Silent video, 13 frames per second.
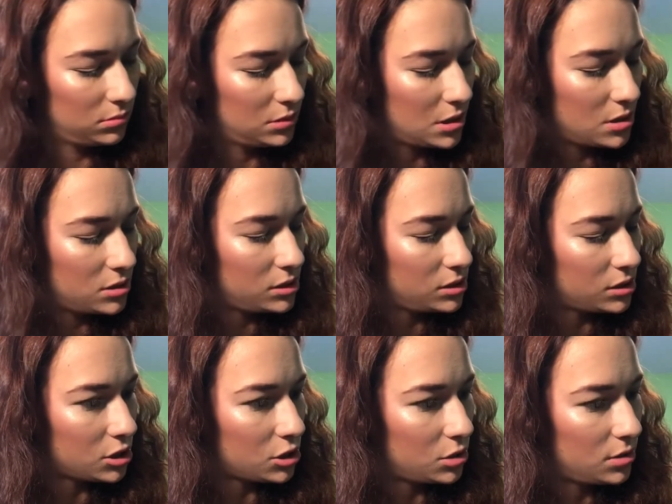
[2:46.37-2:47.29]
Yeah, this is
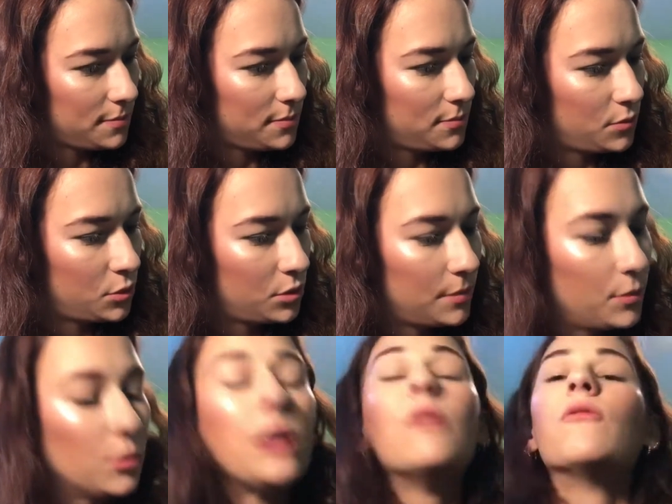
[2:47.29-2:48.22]
the Huda
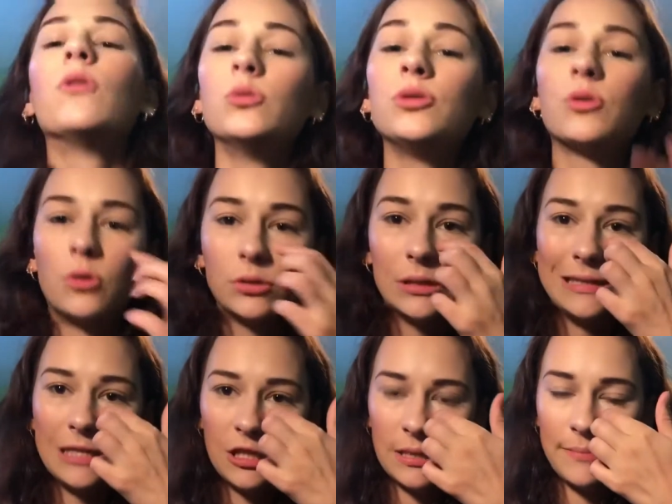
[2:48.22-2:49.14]
Beauty Rose Gold
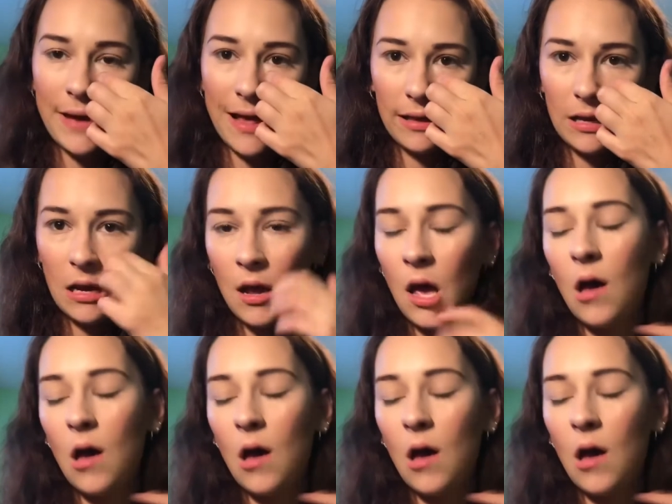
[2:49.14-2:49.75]
Edition palette.